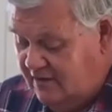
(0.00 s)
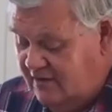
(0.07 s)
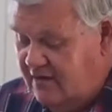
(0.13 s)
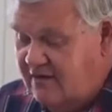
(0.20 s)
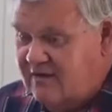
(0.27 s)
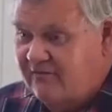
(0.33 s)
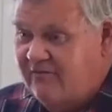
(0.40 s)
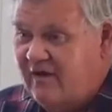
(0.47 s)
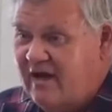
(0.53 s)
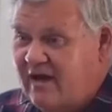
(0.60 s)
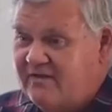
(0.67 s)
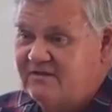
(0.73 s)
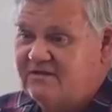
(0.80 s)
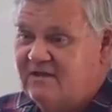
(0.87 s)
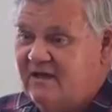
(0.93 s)
The Father
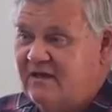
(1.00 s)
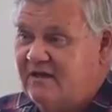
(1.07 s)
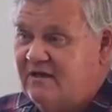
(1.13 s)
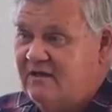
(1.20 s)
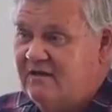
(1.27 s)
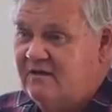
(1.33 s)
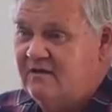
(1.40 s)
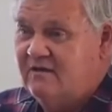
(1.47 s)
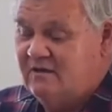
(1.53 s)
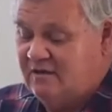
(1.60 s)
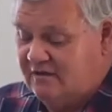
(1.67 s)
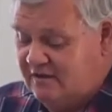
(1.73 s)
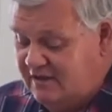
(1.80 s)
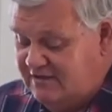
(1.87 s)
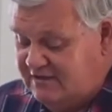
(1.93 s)
said it.
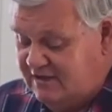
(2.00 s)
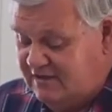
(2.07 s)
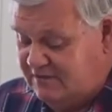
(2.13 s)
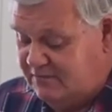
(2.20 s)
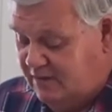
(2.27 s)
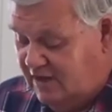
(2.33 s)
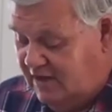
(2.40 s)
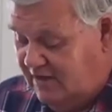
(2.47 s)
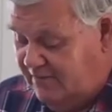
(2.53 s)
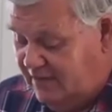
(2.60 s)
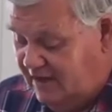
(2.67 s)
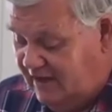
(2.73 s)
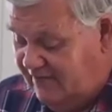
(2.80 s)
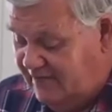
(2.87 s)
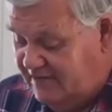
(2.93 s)
"This is my
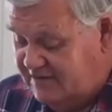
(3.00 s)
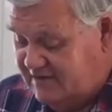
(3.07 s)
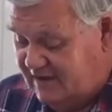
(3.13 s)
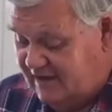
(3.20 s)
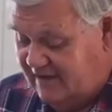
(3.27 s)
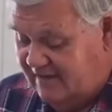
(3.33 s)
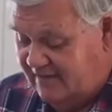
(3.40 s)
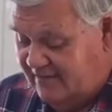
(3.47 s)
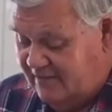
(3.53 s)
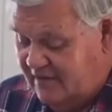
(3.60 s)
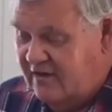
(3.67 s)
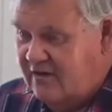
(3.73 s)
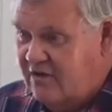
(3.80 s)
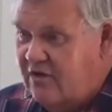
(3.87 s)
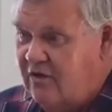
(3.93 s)
beloved Son."
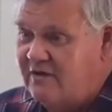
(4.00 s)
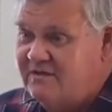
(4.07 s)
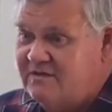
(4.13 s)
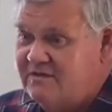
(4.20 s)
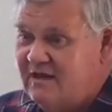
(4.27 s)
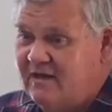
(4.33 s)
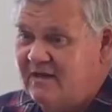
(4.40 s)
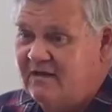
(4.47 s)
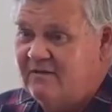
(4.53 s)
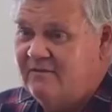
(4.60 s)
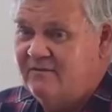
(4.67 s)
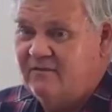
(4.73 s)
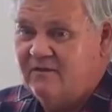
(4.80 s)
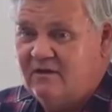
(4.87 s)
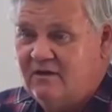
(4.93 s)
God said it.
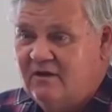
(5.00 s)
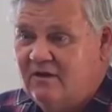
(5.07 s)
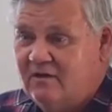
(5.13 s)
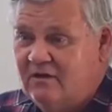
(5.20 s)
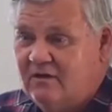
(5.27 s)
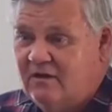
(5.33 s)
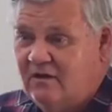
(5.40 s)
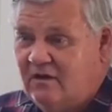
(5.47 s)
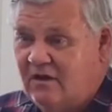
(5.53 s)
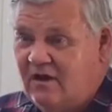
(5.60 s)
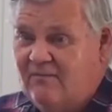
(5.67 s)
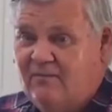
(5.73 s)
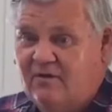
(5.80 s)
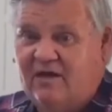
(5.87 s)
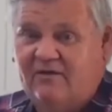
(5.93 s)
I
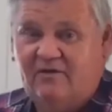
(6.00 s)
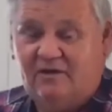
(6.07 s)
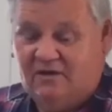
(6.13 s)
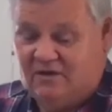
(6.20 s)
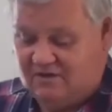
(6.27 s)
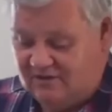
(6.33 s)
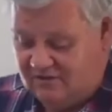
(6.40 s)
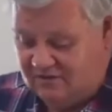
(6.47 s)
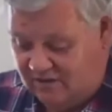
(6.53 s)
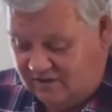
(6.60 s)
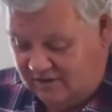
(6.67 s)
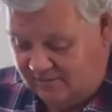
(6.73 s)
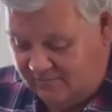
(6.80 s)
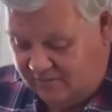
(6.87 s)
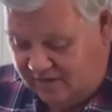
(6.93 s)
believe it. You
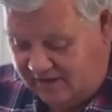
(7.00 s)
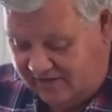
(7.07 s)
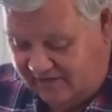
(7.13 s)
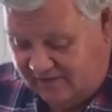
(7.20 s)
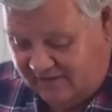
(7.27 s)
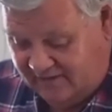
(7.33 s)
can believe it.